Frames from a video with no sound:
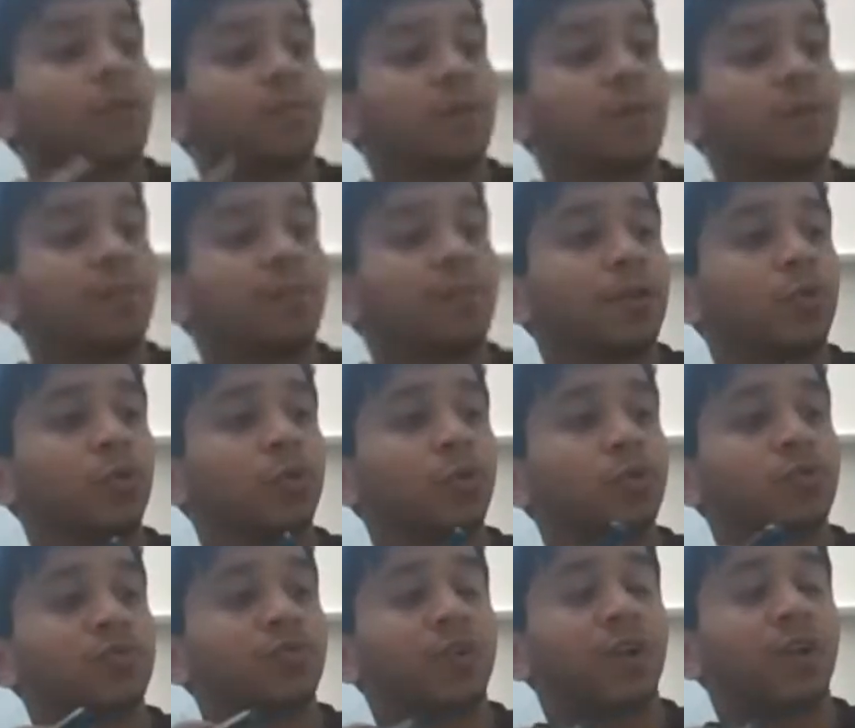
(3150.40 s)
the people
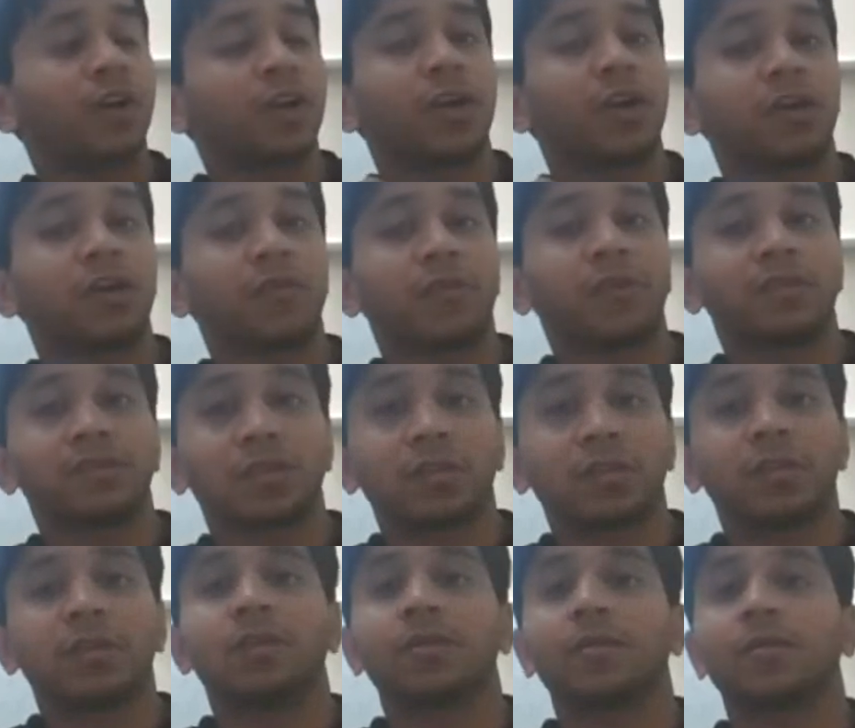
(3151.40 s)
whose work you're
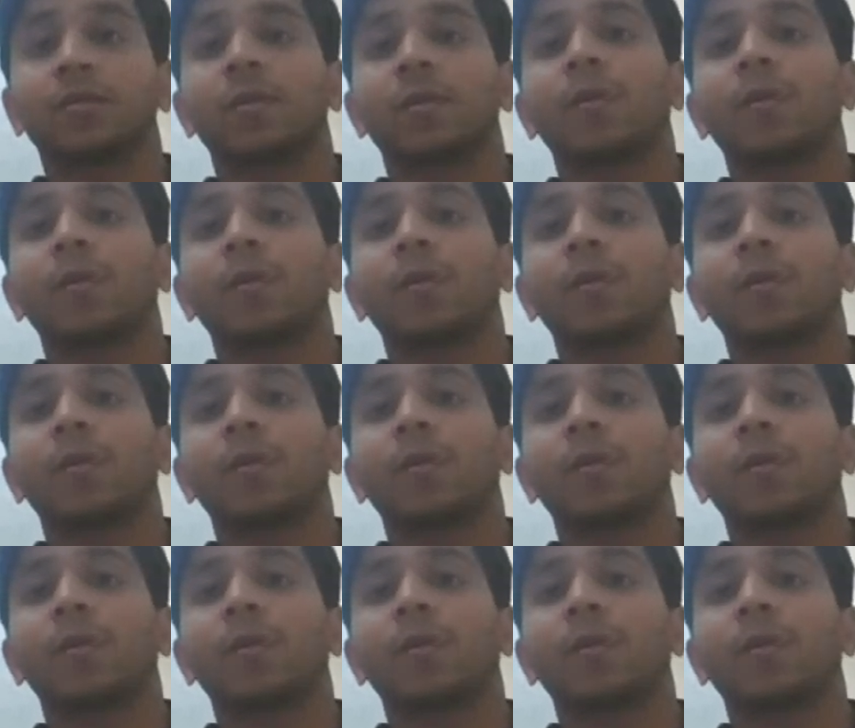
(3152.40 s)
interested in